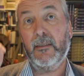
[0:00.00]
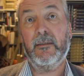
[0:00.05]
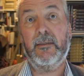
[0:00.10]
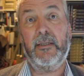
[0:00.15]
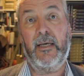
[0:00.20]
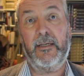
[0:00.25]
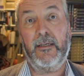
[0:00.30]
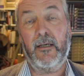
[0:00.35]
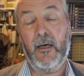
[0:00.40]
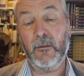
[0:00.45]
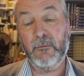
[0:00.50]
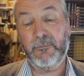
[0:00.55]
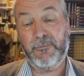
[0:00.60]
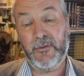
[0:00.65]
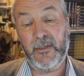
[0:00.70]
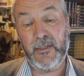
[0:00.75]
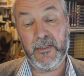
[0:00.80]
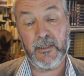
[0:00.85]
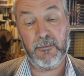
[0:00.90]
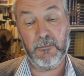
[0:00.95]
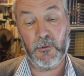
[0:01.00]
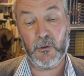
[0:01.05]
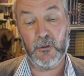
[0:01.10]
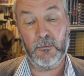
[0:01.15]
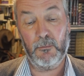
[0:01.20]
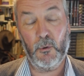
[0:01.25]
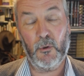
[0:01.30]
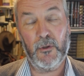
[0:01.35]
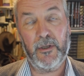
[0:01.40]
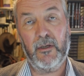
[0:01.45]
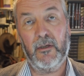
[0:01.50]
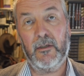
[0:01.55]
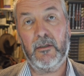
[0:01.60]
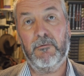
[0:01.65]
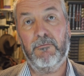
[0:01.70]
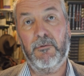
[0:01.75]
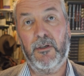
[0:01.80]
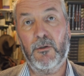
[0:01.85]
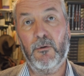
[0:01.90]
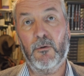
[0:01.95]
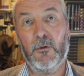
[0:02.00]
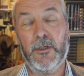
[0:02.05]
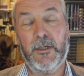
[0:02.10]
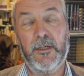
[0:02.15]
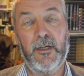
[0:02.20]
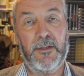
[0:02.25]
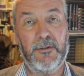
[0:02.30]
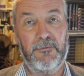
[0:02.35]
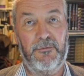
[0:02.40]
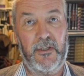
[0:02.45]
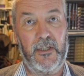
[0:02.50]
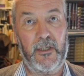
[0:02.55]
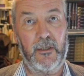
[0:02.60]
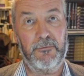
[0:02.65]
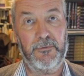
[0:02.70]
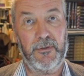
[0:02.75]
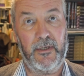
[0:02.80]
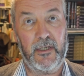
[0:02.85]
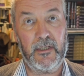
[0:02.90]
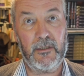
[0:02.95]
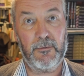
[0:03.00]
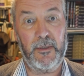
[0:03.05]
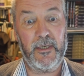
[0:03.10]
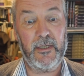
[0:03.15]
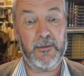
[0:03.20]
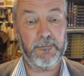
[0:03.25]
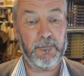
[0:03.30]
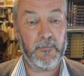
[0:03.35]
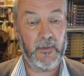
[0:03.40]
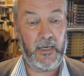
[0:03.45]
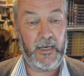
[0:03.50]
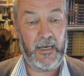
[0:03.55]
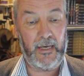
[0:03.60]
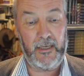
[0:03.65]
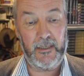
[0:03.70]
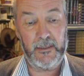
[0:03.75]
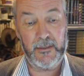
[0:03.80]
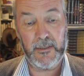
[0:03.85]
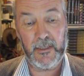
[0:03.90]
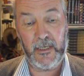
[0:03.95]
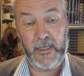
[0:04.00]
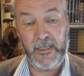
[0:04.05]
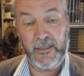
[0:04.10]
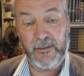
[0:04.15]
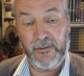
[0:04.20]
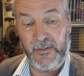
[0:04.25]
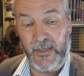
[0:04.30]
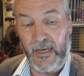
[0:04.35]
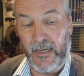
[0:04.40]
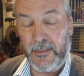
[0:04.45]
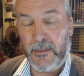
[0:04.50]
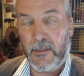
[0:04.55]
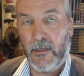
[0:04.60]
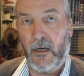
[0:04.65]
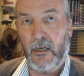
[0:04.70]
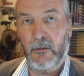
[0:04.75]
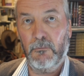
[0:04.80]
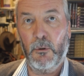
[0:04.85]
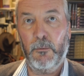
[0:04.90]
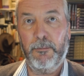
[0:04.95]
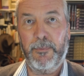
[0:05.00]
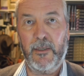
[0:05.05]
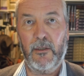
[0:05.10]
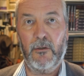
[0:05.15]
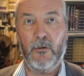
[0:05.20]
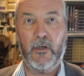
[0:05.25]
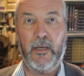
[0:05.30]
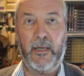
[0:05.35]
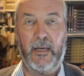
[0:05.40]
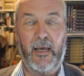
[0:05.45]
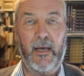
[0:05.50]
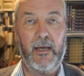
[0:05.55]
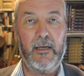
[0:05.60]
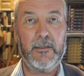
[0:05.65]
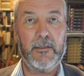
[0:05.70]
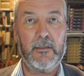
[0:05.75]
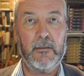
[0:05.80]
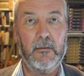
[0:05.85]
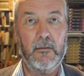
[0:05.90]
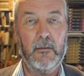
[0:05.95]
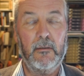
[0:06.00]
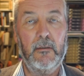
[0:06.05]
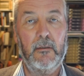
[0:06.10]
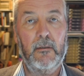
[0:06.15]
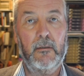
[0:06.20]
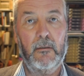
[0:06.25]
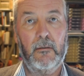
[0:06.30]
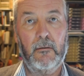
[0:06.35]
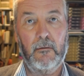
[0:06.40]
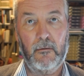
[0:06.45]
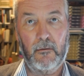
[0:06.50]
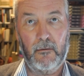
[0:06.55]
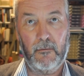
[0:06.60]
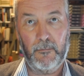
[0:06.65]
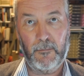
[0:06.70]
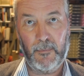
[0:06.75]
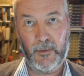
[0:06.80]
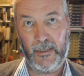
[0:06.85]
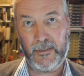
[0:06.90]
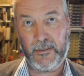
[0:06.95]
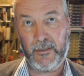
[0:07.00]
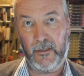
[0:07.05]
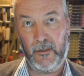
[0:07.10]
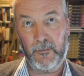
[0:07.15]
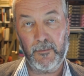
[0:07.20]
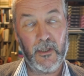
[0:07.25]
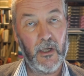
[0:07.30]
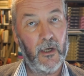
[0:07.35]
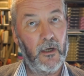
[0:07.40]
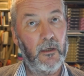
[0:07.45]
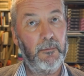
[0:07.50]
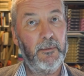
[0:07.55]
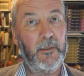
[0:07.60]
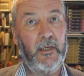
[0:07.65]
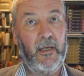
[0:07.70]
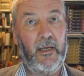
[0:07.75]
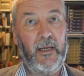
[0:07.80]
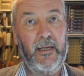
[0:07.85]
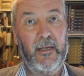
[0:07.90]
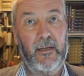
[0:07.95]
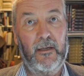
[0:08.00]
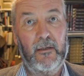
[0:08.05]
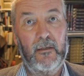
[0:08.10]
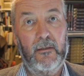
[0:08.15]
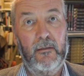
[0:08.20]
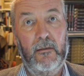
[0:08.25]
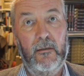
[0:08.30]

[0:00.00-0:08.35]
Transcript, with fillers: then hopefully tomorrow morning I can record another video for next week, and in that I will be looking at Platinum Carbon Ink,